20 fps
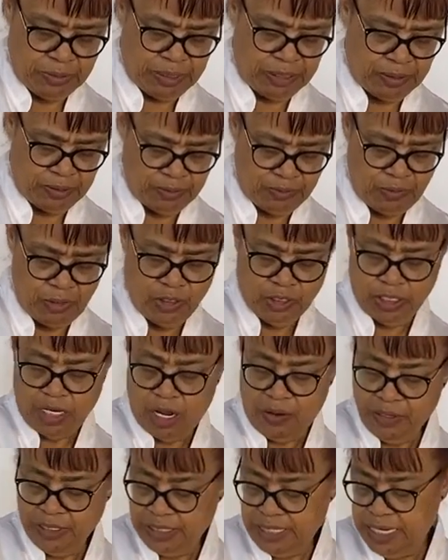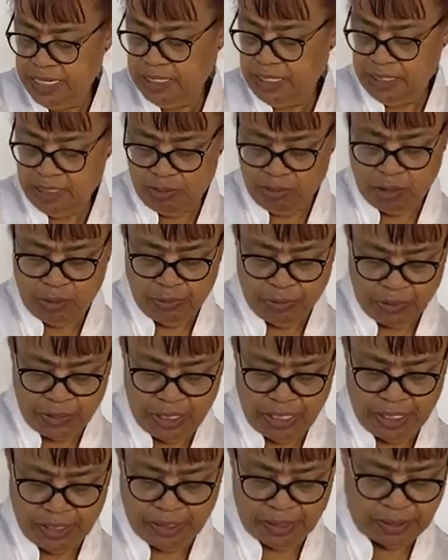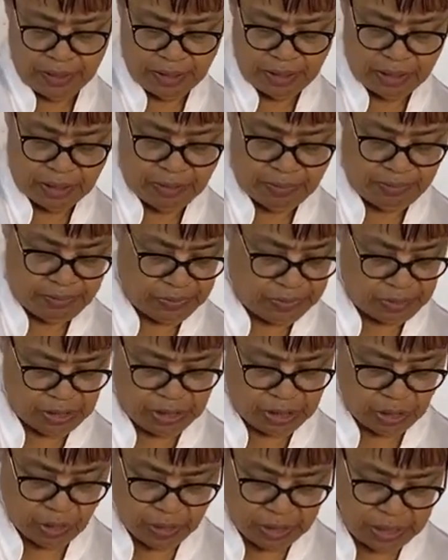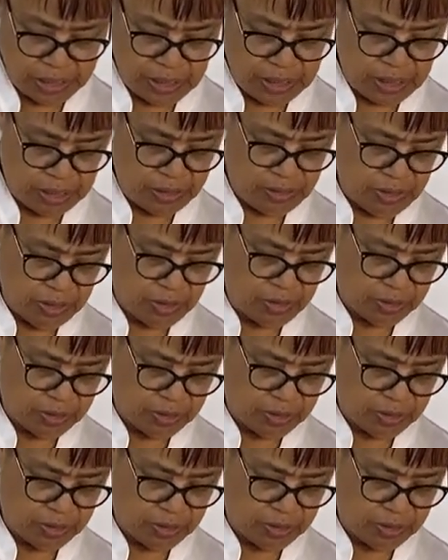but you can always add a little more bread to soak it in, you know